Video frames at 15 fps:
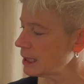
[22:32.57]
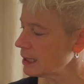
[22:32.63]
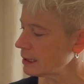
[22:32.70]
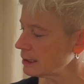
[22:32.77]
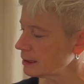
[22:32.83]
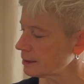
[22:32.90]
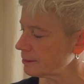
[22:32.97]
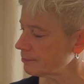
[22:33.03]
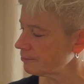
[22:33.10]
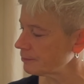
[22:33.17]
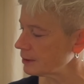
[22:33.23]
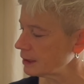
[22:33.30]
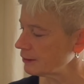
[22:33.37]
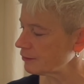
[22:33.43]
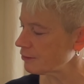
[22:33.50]
okay. And um,
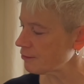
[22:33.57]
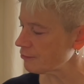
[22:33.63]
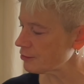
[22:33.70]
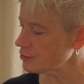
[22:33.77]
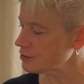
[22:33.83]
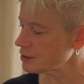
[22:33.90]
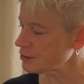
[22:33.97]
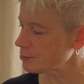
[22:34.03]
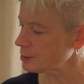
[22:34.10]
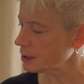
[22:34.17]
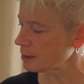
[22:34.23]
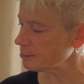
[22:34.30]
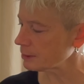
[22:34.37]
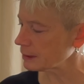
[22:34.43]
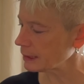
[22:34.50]
it's the first instrument
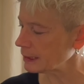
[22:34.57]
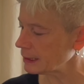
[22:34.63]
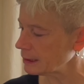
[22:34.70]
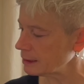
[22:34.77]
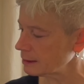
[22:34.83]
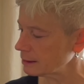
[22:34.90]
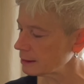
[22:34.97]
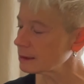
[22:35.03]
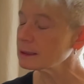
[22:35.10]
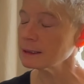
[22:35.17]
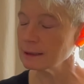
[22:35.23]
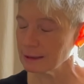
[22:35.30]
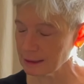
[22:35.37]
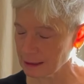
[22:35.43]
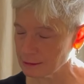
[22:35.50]
I played
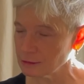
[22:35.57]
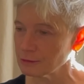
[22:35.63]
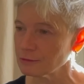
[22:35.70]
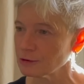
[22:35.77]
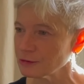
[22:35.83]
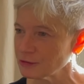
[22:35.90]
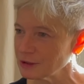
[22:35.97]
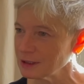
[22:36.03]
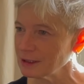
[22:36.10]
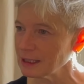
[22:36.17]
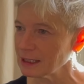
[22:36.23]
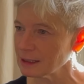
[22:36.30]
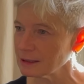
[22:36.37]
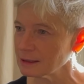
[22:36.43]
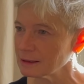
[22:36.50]
at university. They
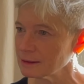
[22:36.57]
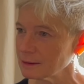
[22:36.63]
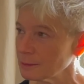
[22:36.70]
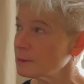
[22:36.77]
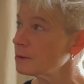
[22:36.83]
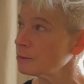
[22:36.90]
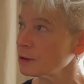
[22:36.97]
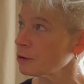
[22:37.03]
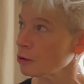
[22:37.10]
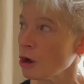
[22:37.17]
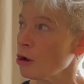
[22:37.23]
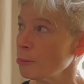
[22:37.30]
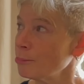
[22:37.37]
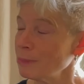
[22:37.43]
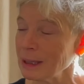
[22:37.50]
had a, what they were
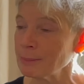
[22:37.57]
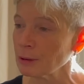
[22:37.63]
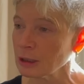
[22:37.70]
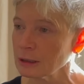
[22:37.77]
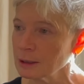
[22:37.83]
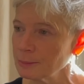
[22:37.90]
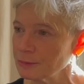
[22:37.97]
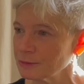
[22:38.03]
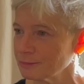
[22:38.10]
called paper clips,